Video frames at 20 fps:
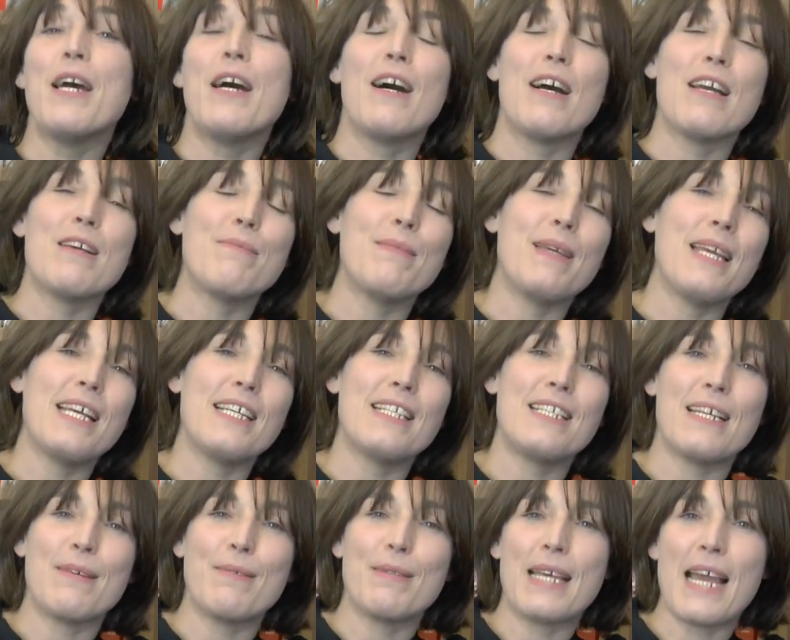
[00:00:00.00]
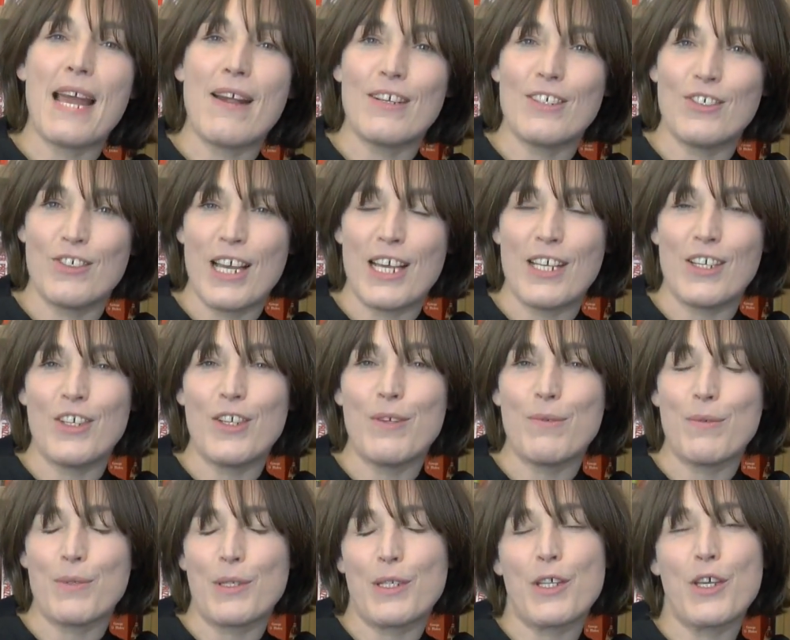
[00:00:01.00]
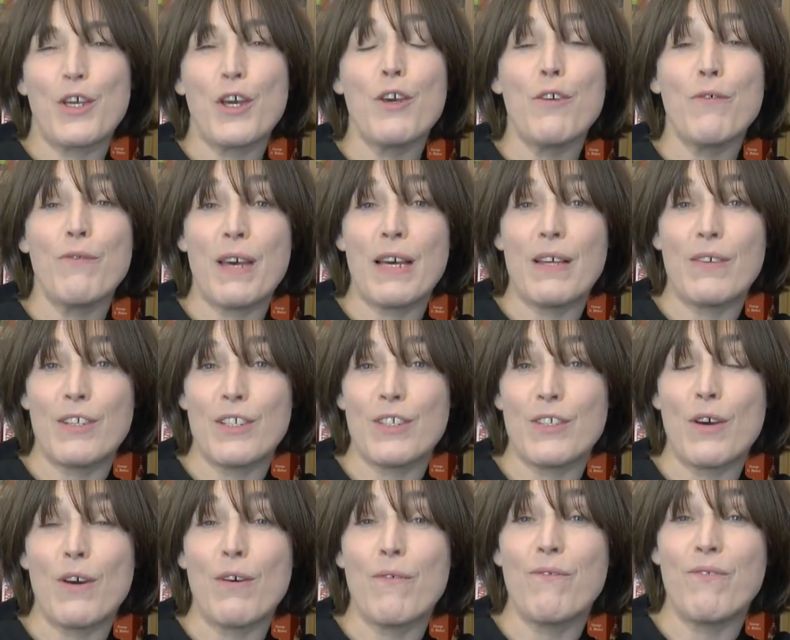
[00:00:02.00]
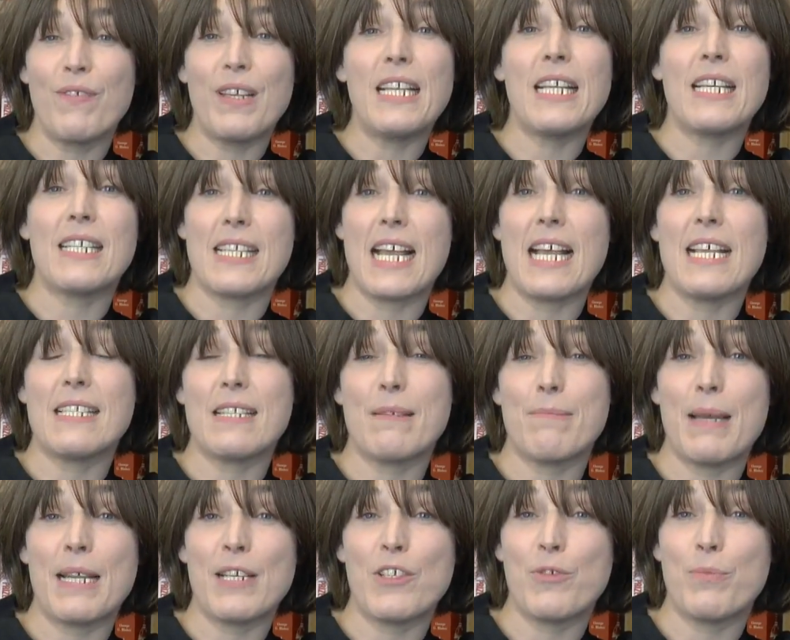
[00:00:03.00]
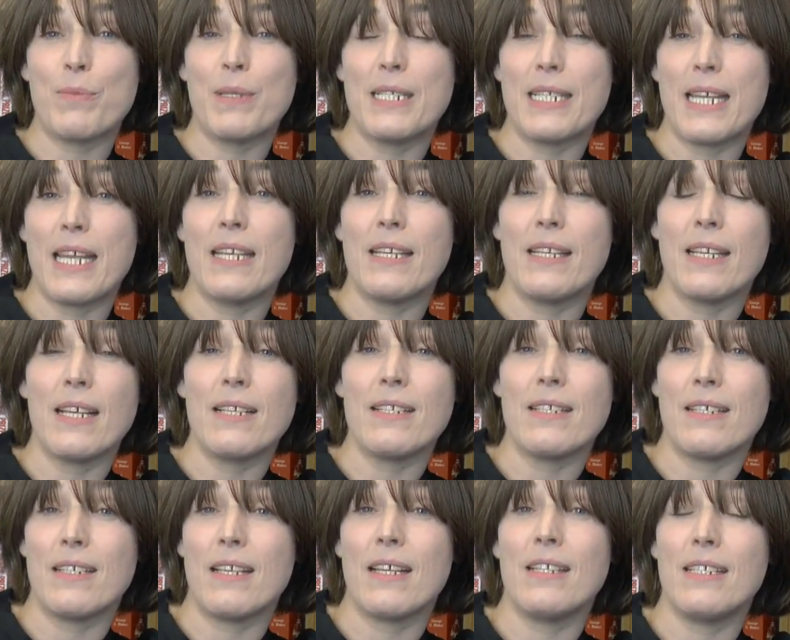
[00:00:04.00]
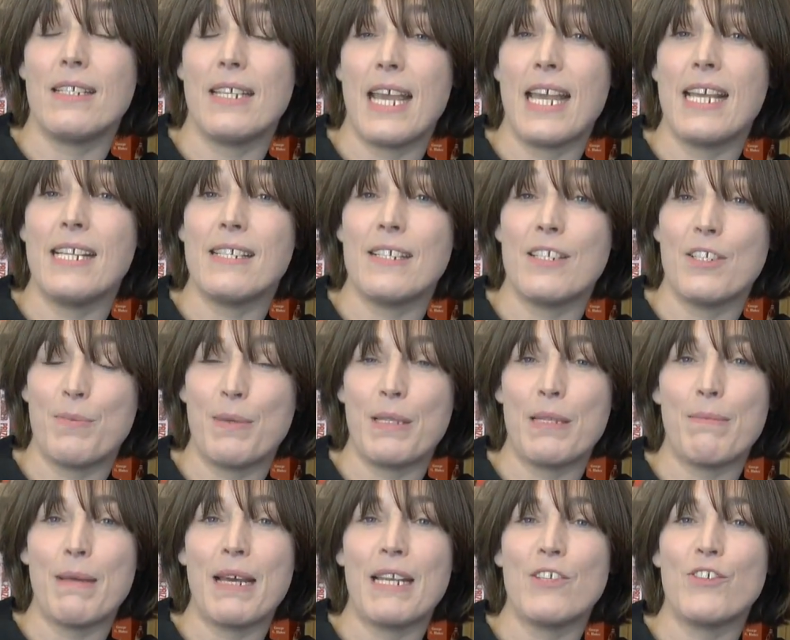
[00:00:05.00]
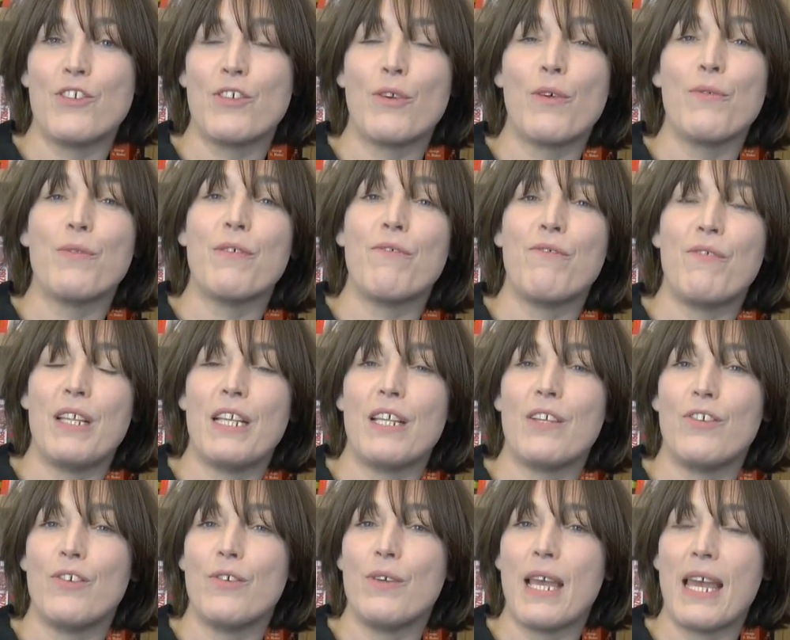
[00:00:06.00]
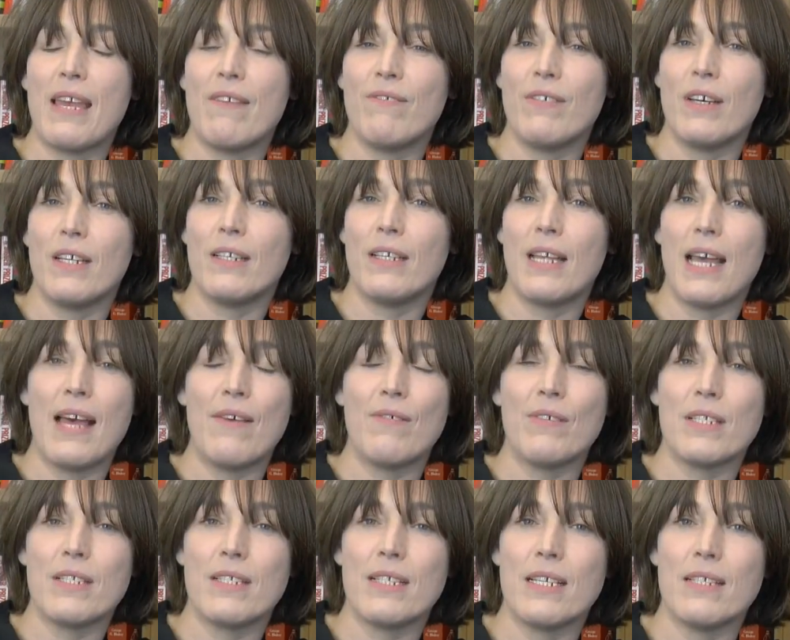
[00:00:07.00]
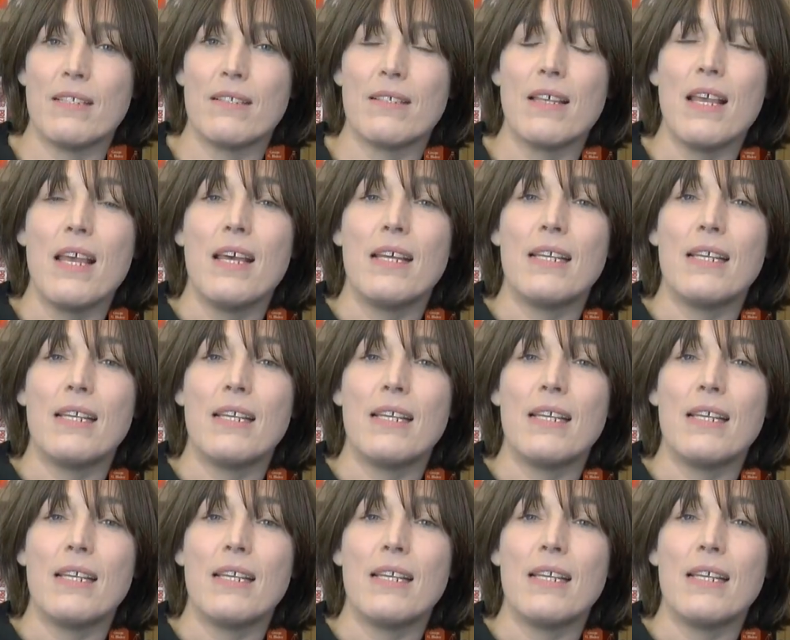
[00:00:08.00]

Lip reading: I am here today with Gary Channon, who is one of the co-founders of Phoenix Asset Management in 1998 and has been the manager of the Phoenix UK Fund ever since.